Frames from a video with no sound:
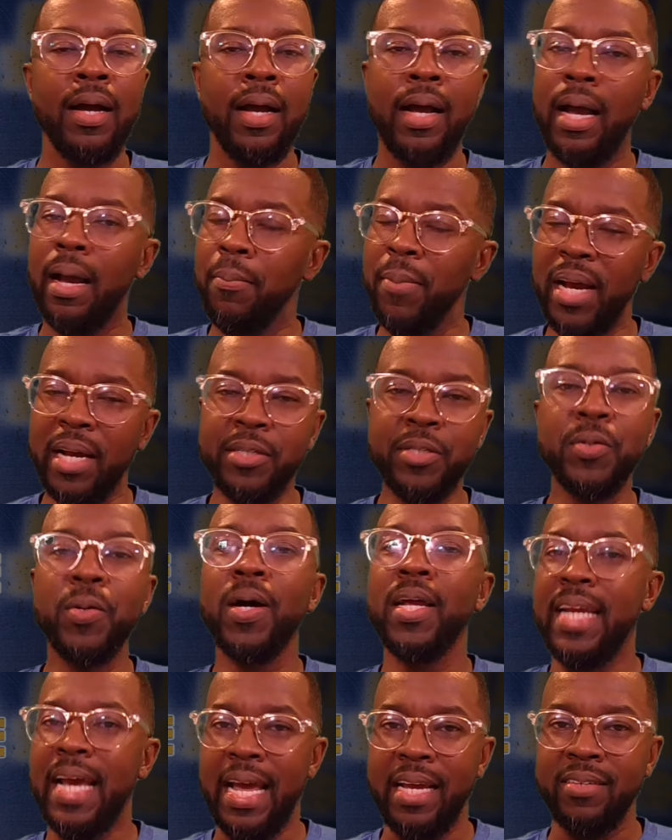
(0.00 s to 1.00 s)
I'm not
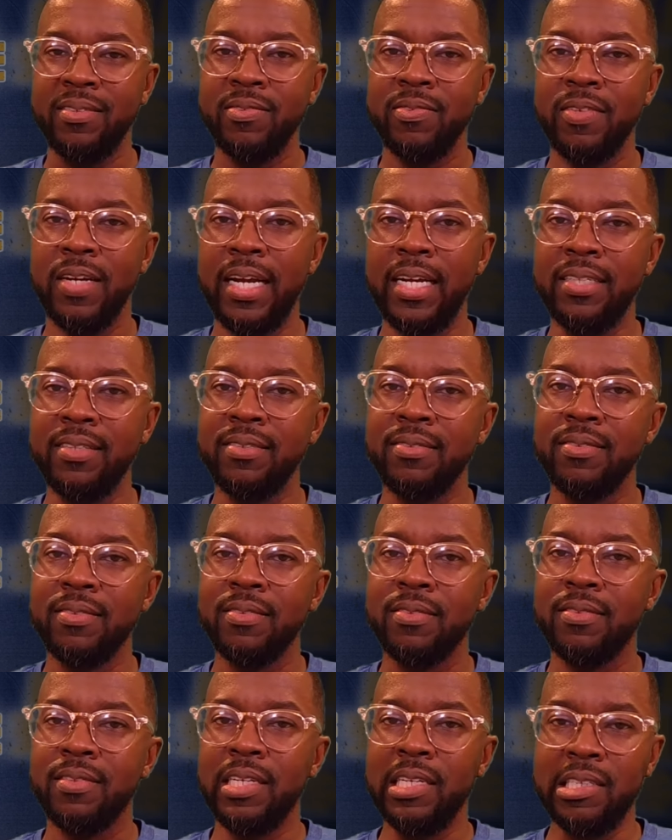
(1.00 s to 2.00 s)
doing that, right?
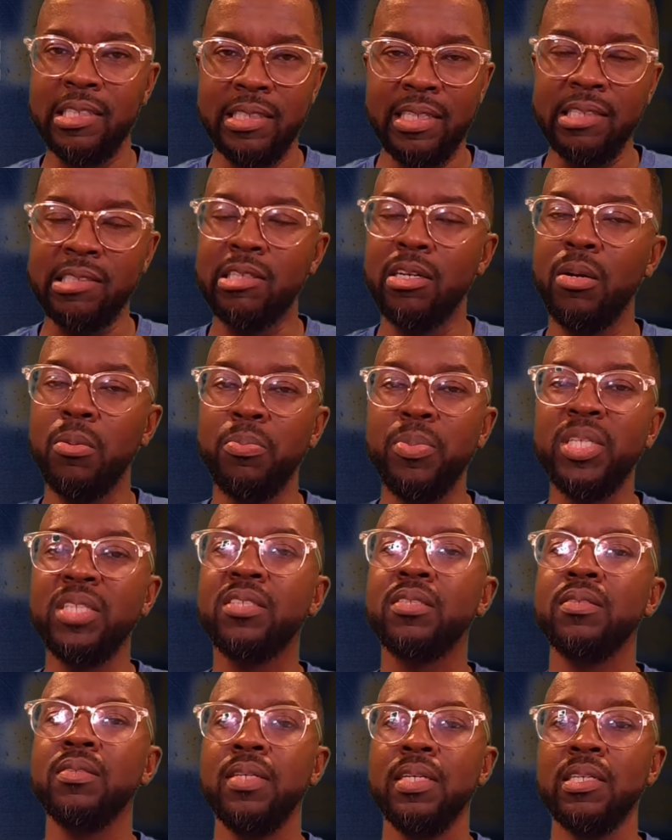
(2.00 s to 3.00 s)
they're going to be
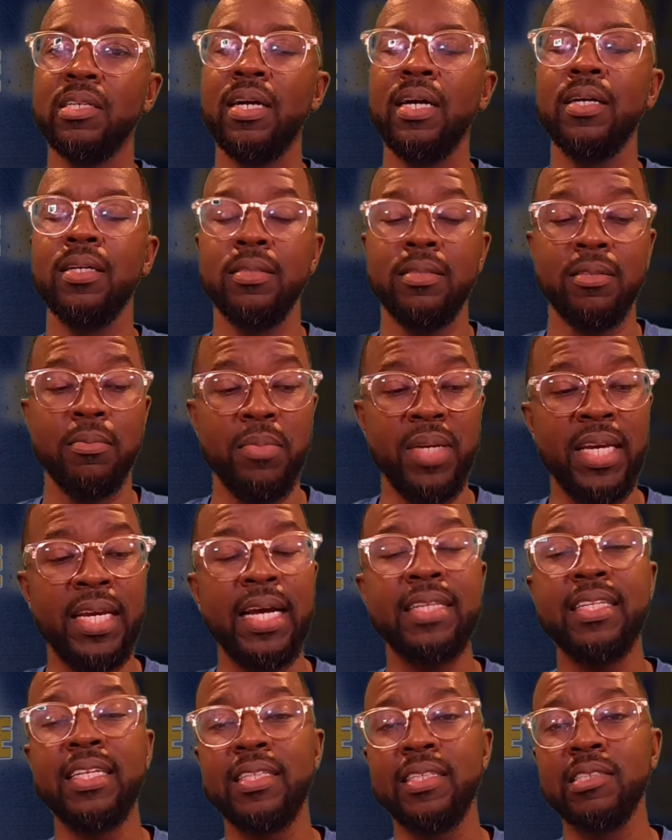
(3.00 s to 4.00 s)
there. To me,
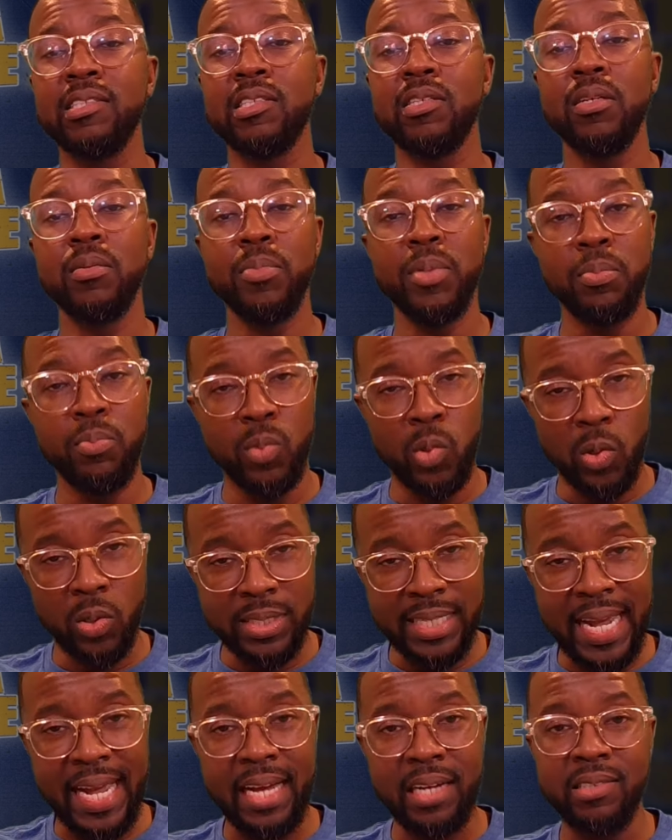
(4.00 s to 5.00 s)
I think there's going to be more
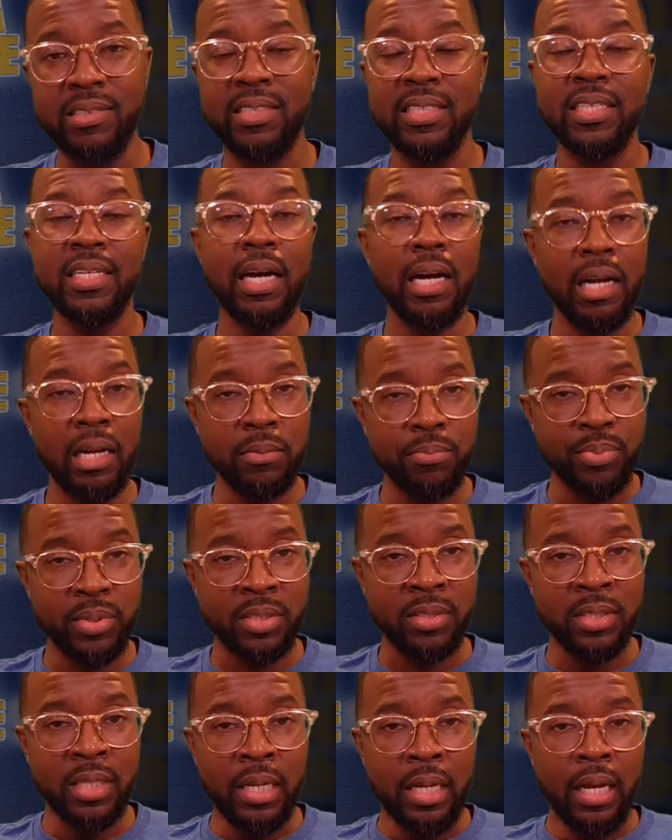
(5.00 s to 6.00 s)
downs than
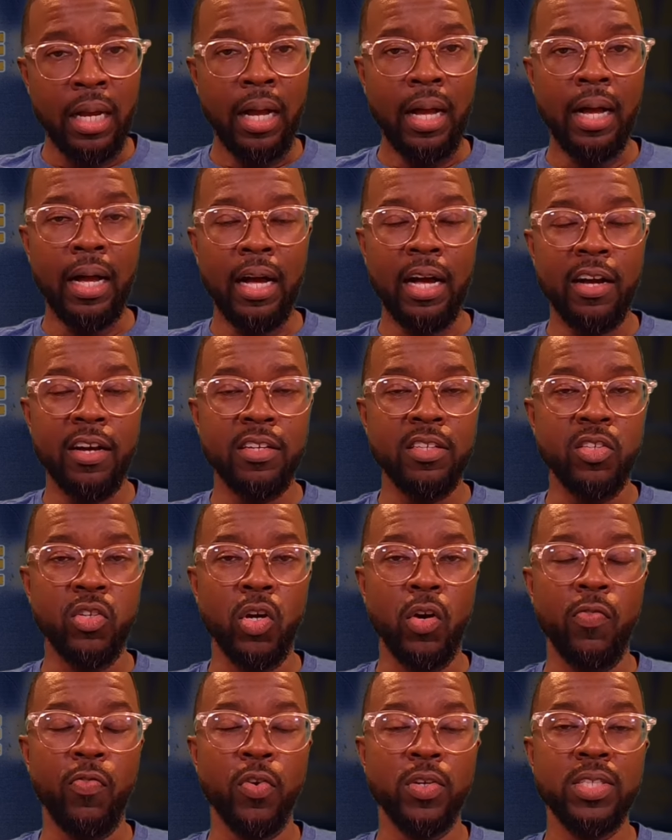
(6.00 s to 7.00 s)
ups.
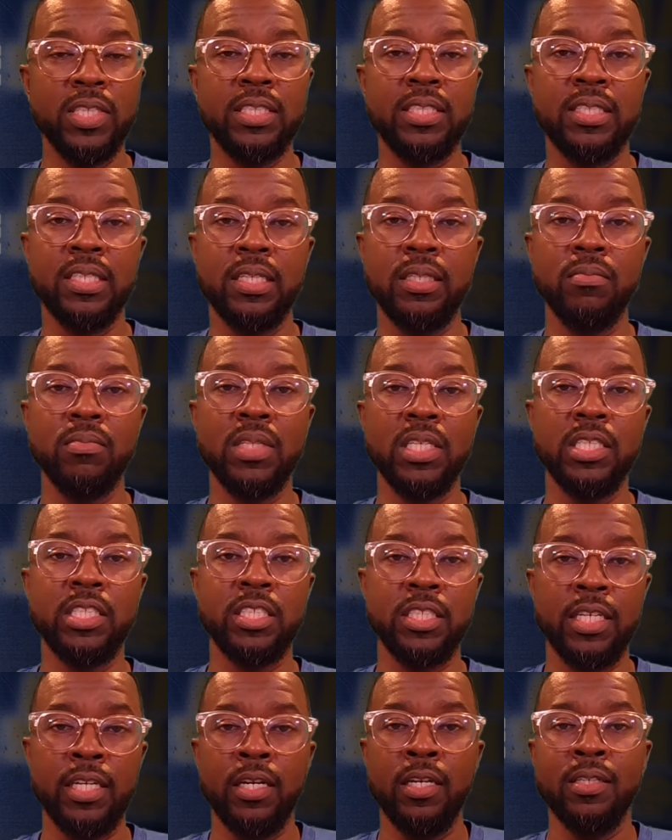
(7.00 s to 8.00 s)
For this team this
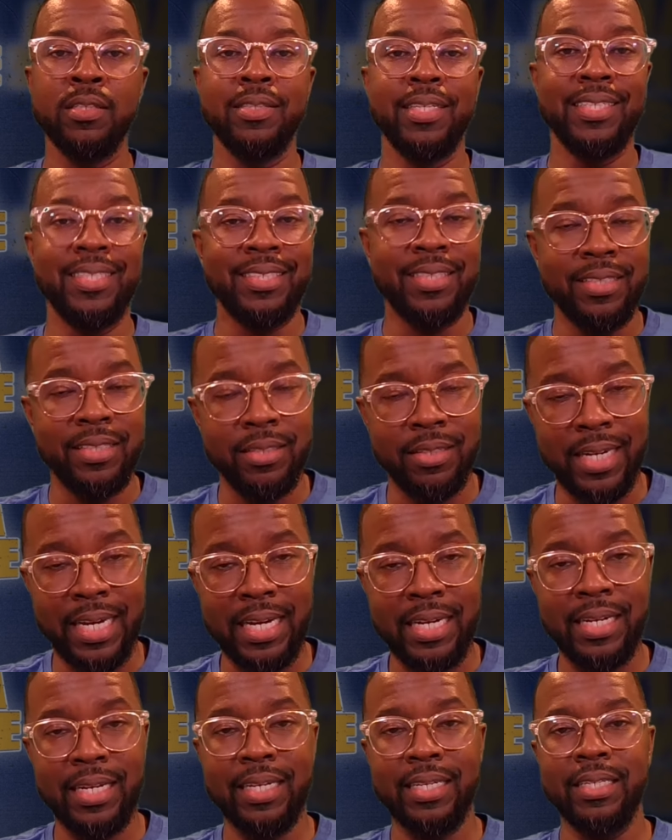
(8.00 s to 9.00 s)
year, they still got
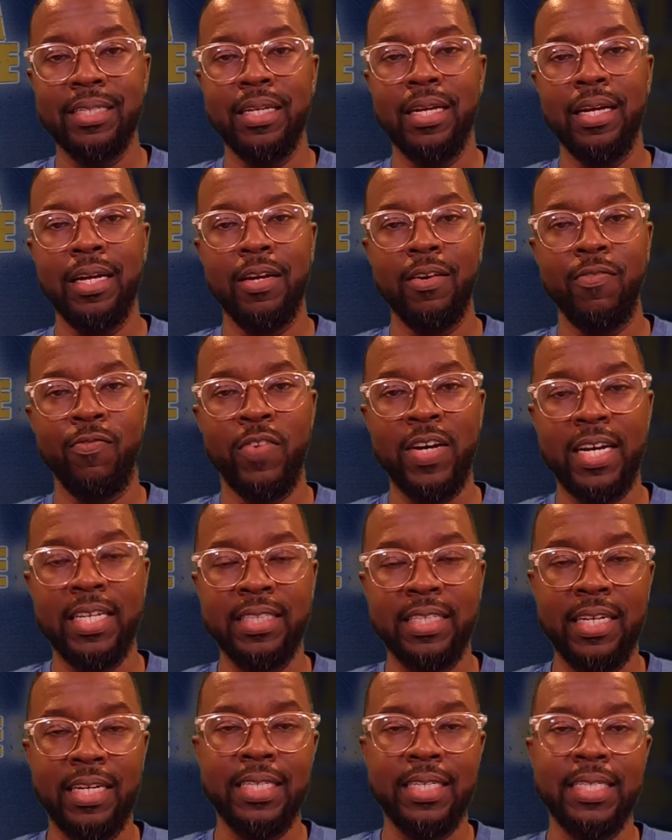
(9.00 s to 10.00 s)
to find
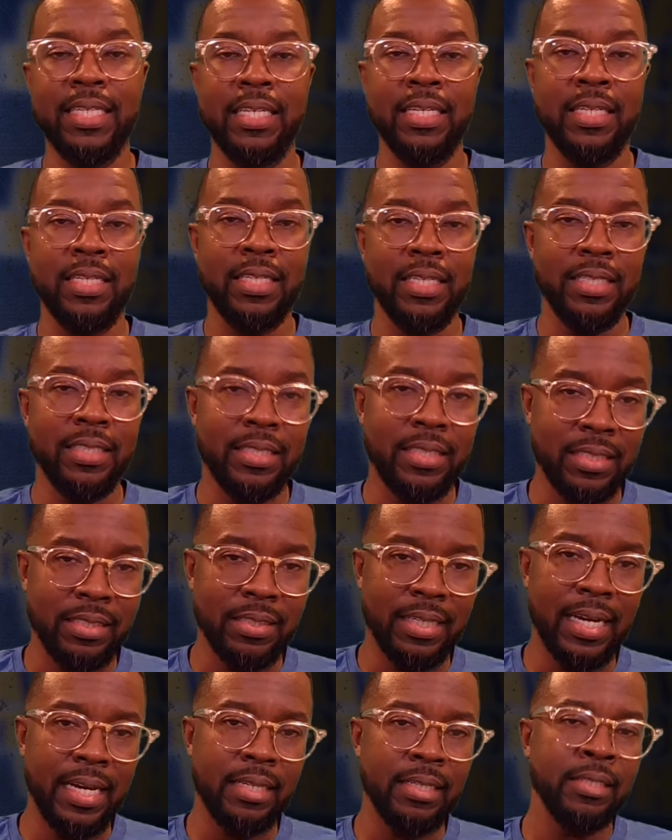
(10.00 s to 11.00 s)
their identity. They still
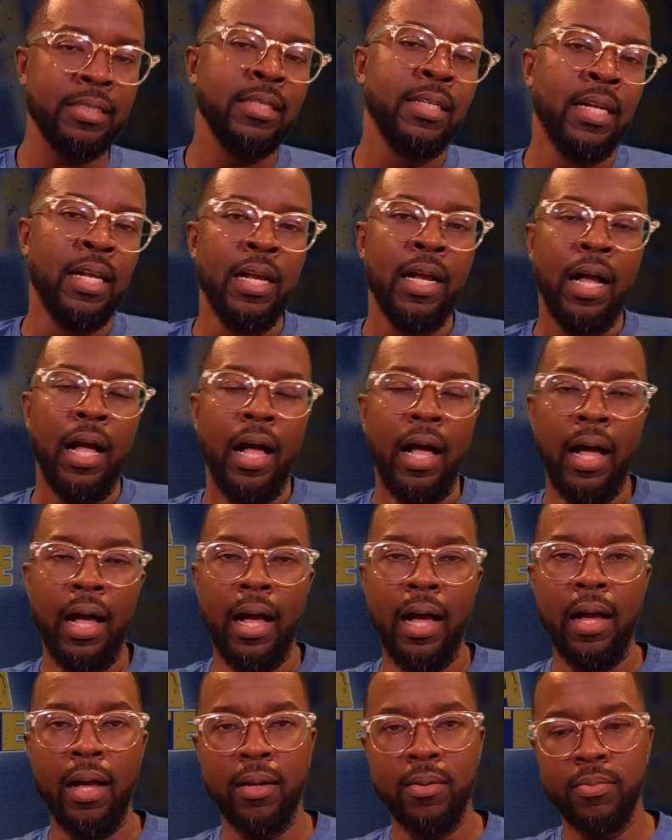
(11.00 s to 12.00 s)
got to
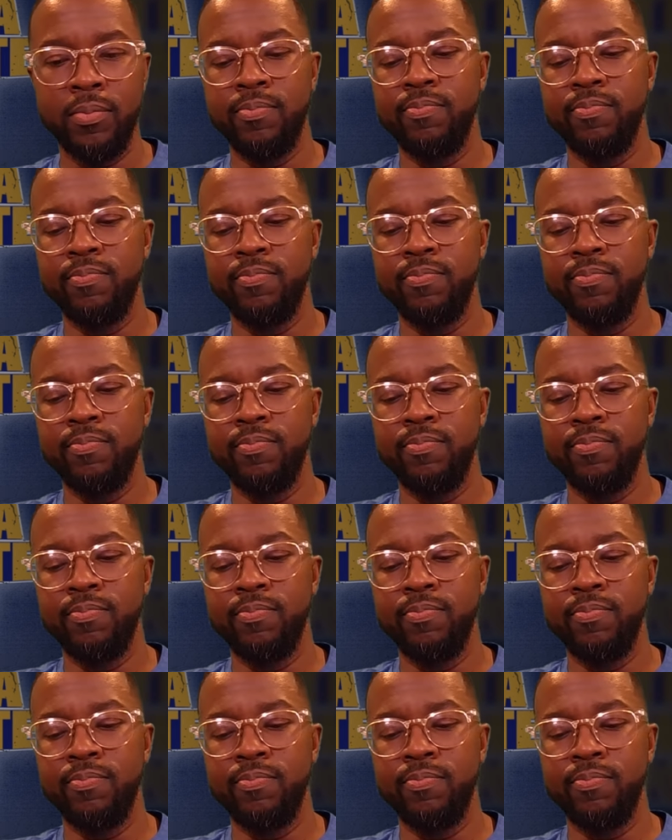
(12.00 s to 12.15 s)
uh,